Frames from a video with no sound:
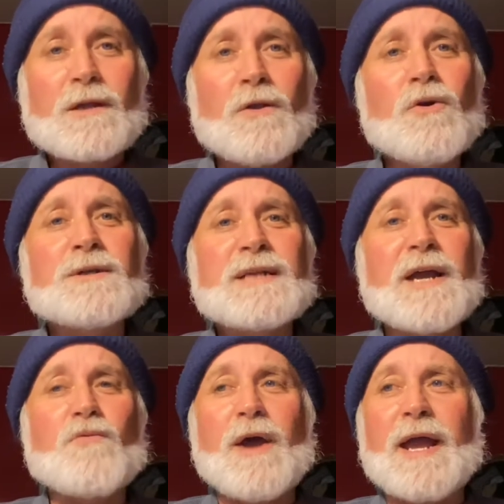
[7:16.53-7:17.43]
Looks
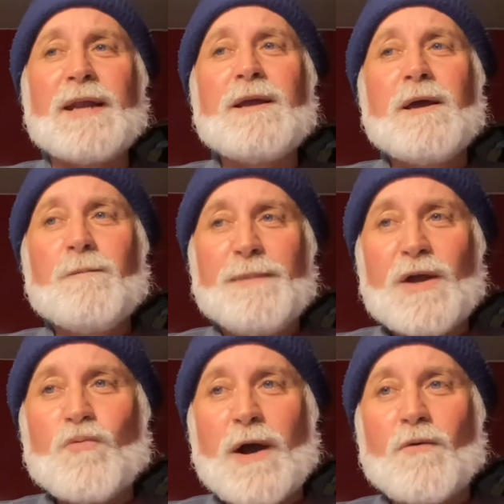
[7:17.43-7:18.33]
Like Rain,
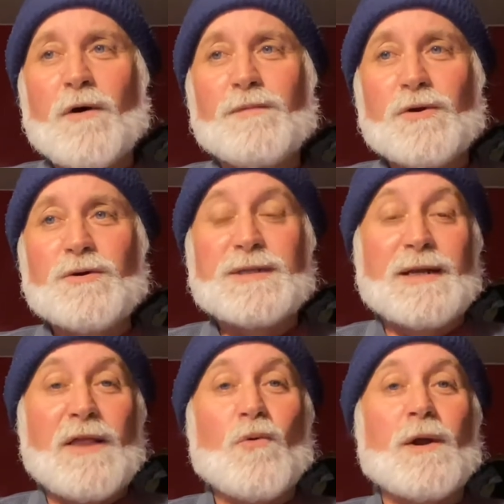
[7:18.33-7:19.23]
Big Railroad Blues,
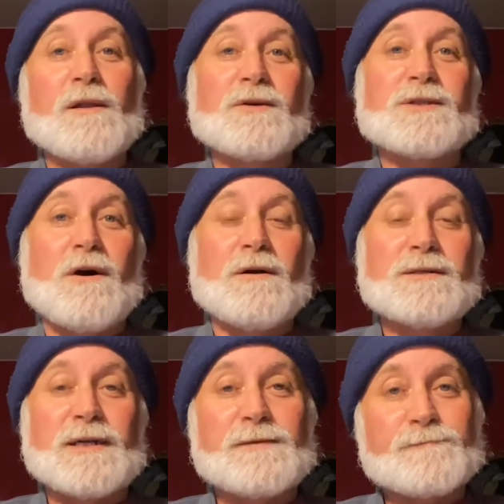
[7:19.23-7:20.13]
another one of those
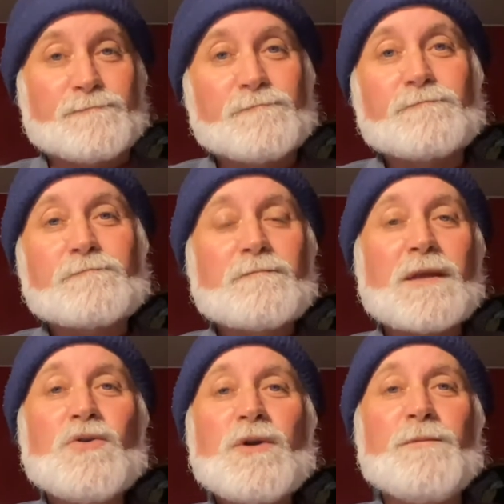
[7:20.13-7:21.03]
songs that
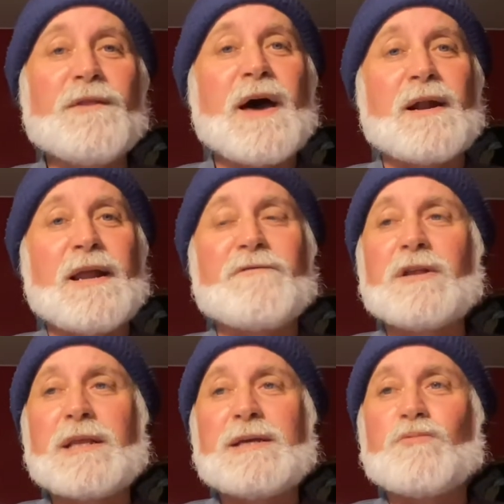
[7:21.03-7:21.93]
you can put that on every
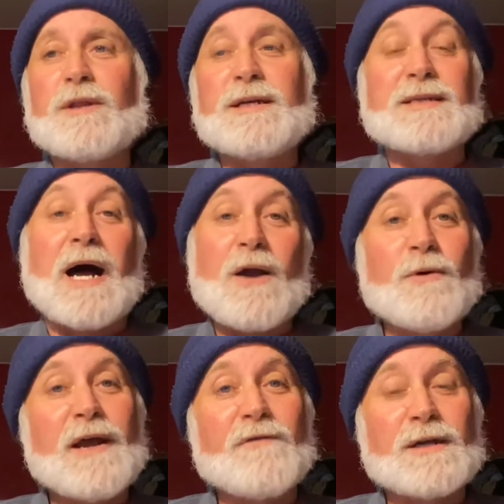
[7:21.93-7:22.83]
release. I
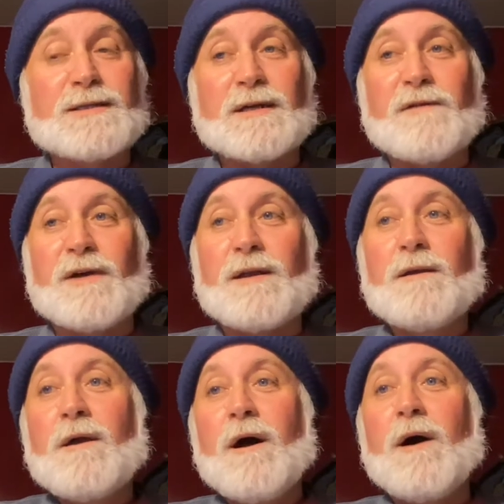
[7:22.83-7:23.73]
would never get sick of it.
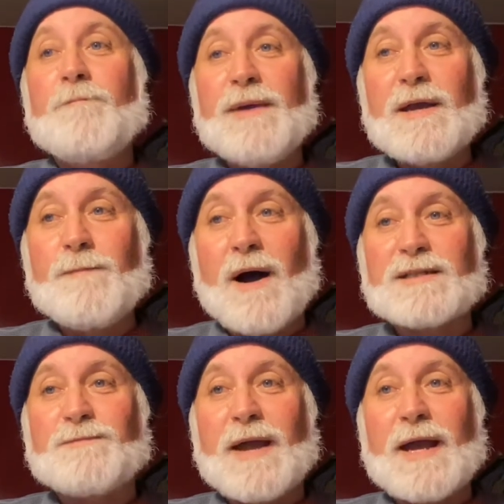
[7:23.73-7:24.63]
A Big
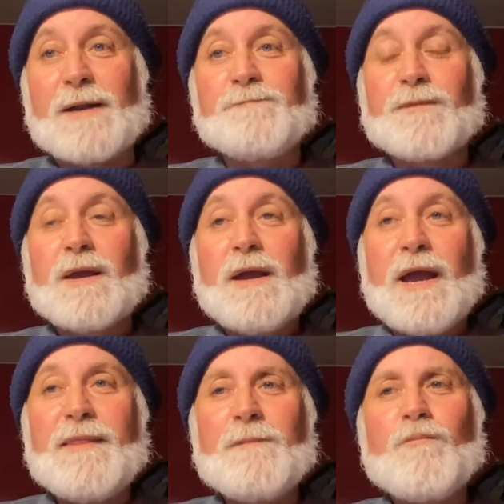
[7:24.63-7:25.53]
Boss Man.
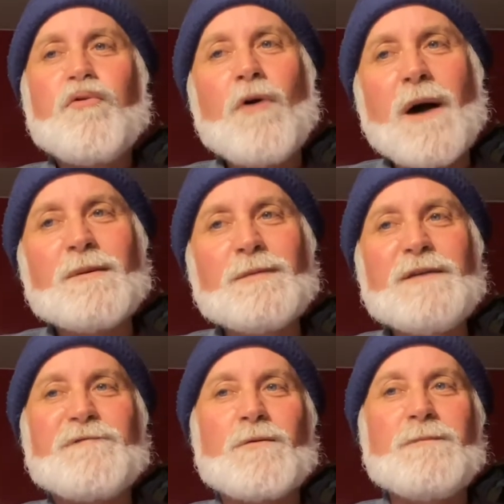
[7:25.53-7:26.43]
And then
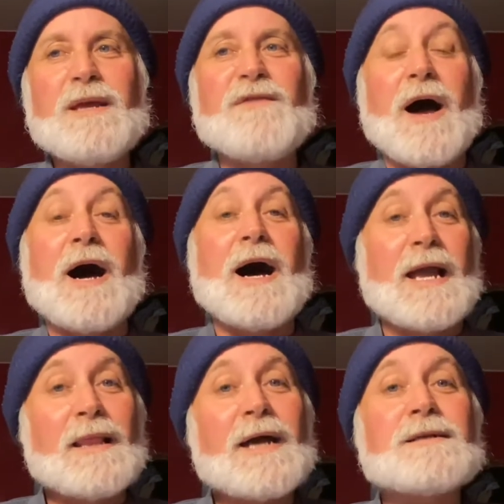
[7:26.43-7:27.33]
probably for me, the
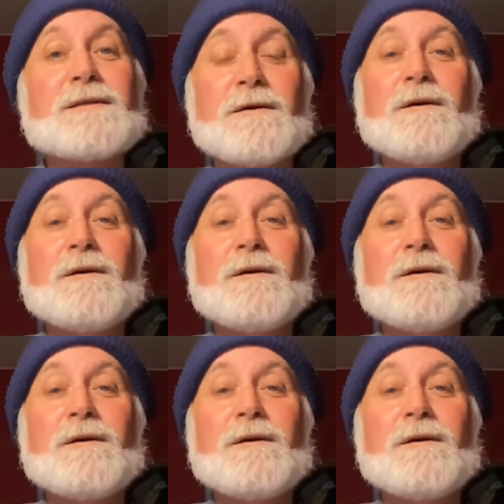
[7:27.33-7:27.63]
highlight